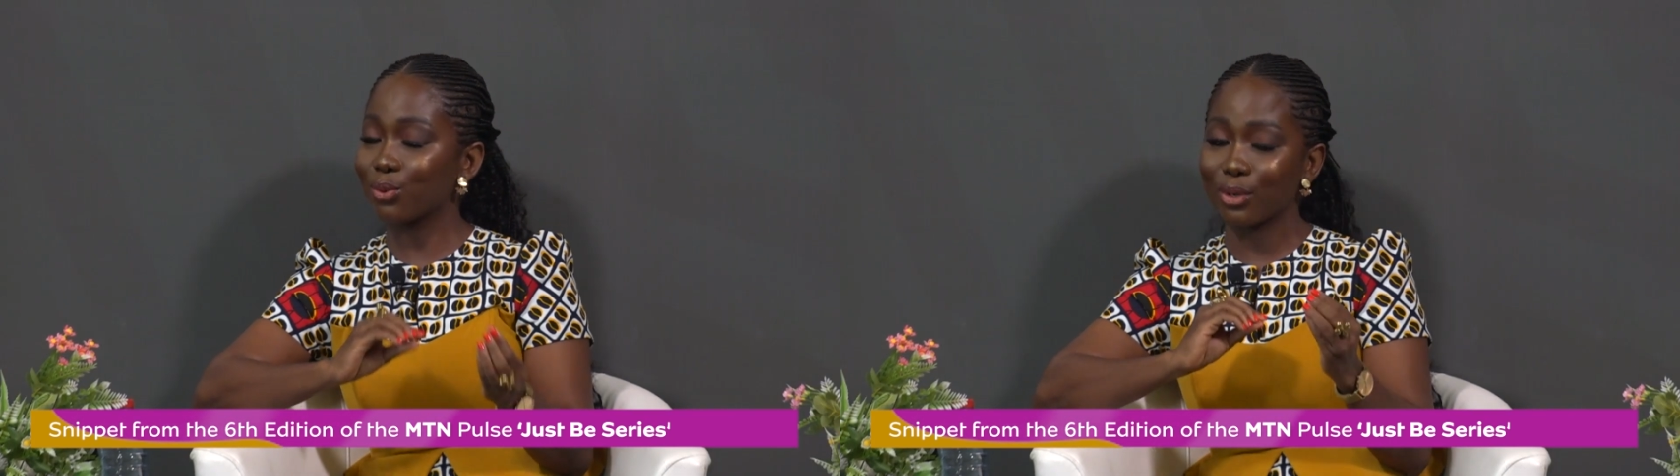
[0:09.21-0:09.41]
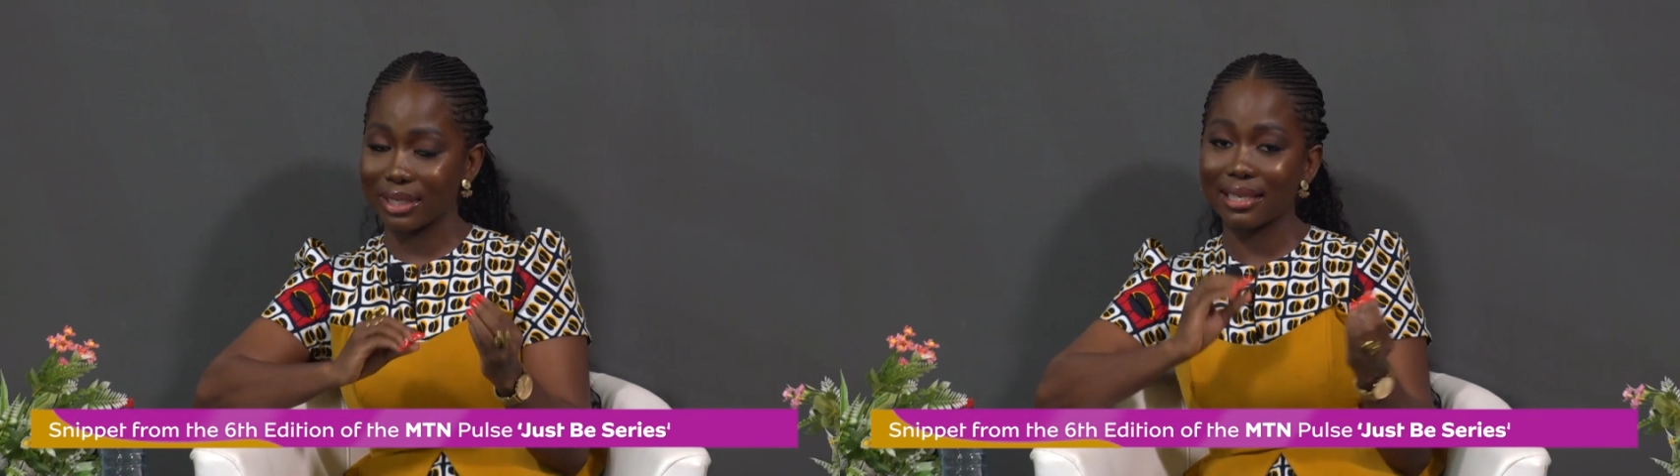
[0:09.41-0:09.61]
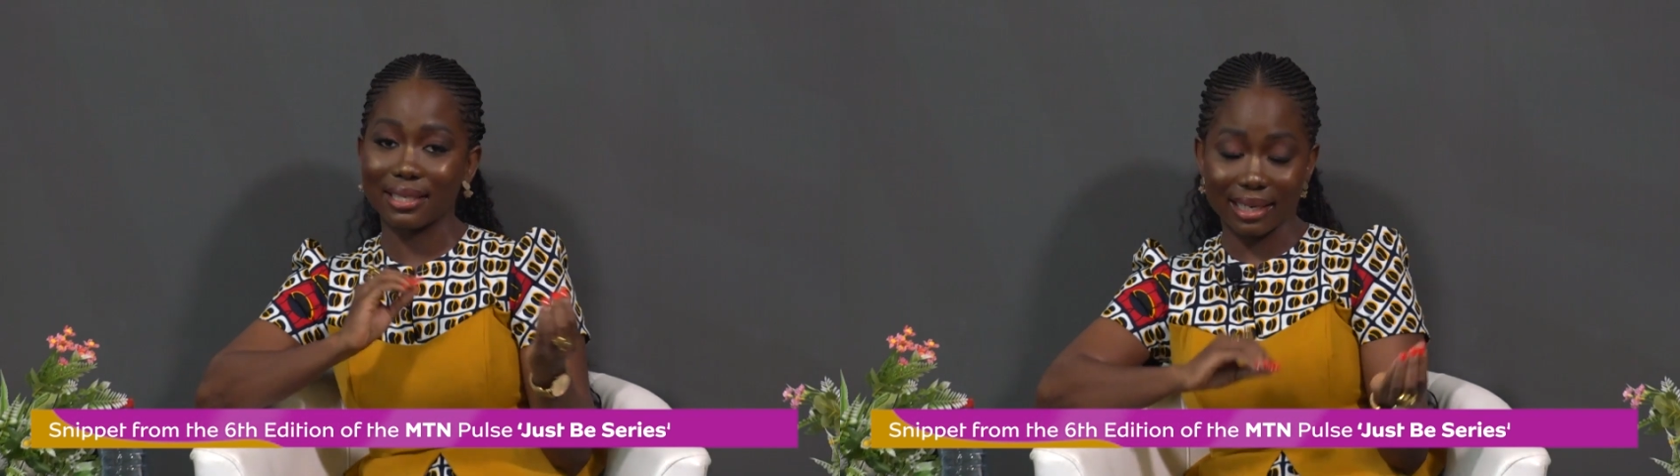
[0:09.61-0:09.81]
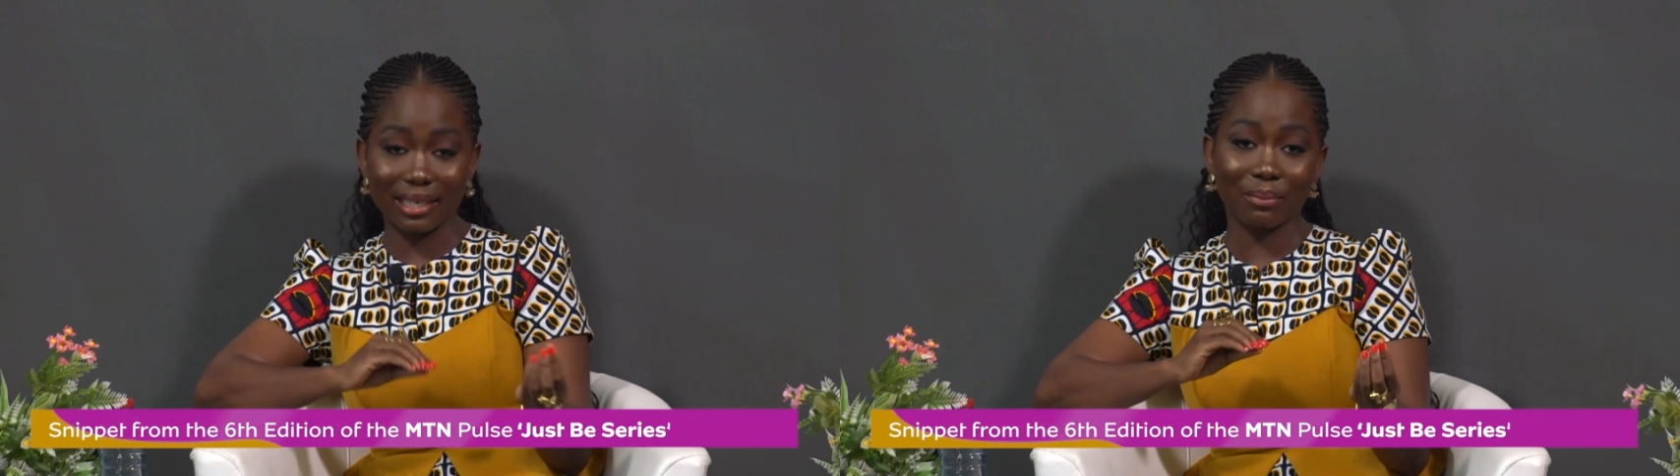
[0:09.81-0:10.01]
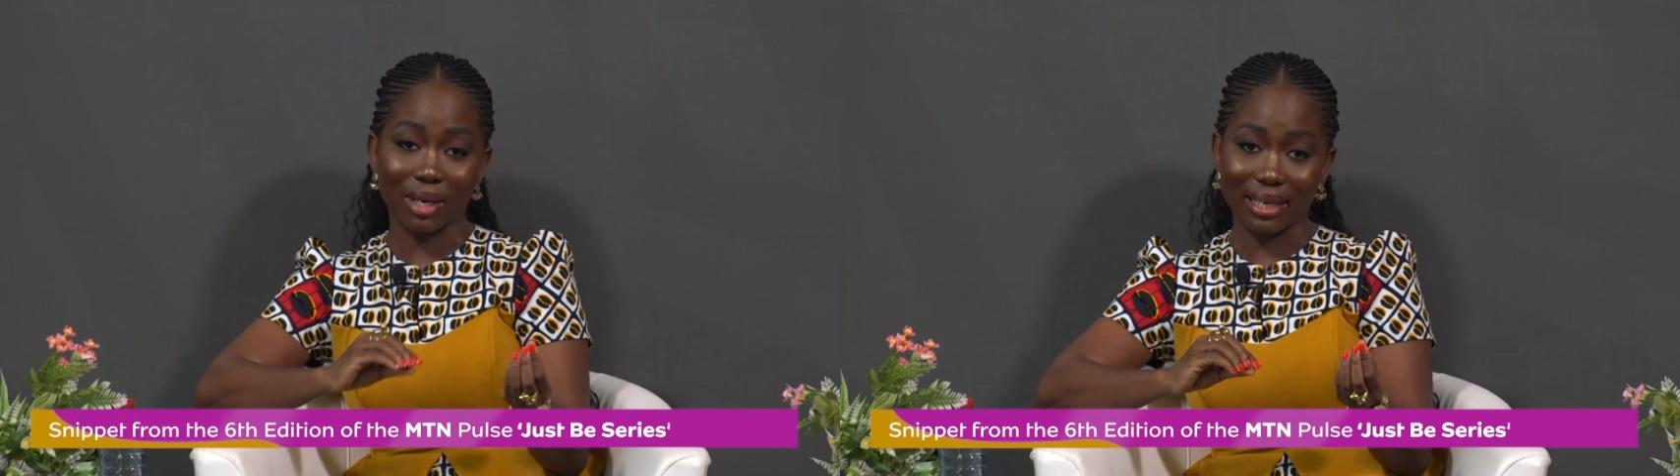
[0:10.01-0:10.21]
because I
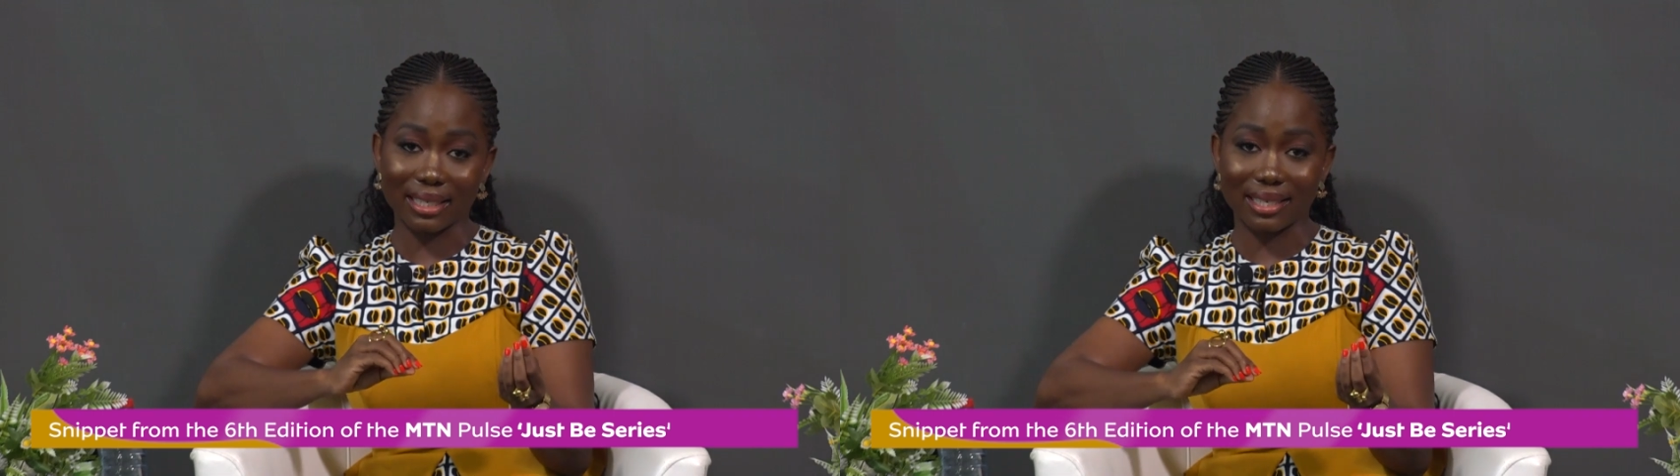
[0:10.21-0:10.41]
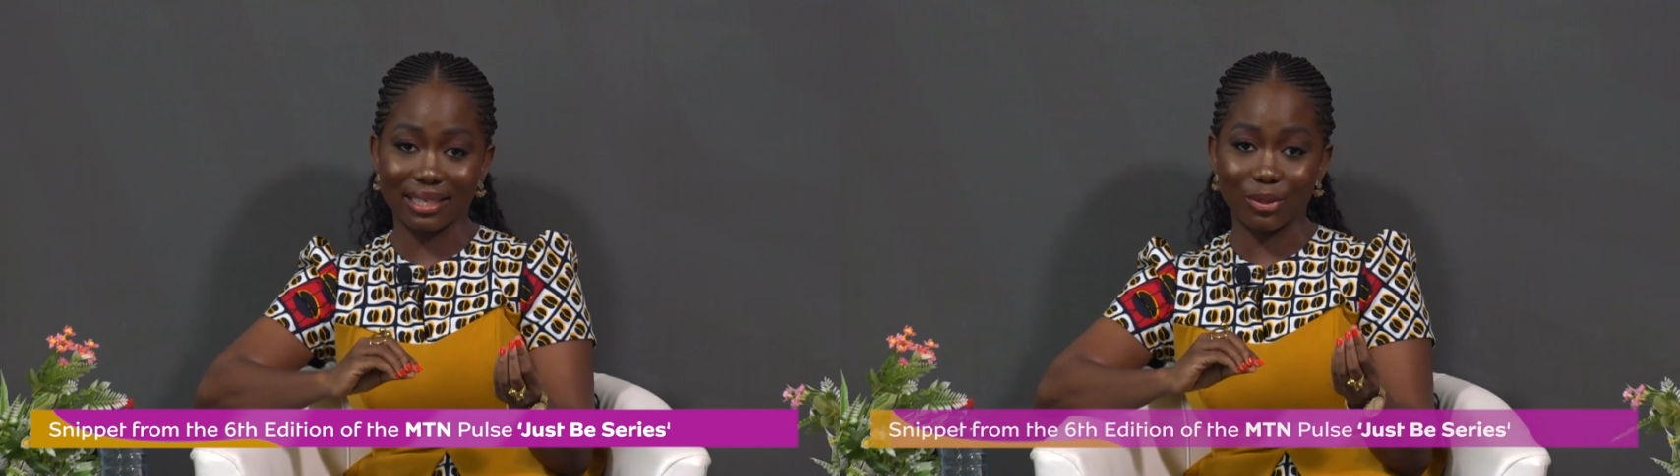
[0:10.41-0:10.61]
studied marketing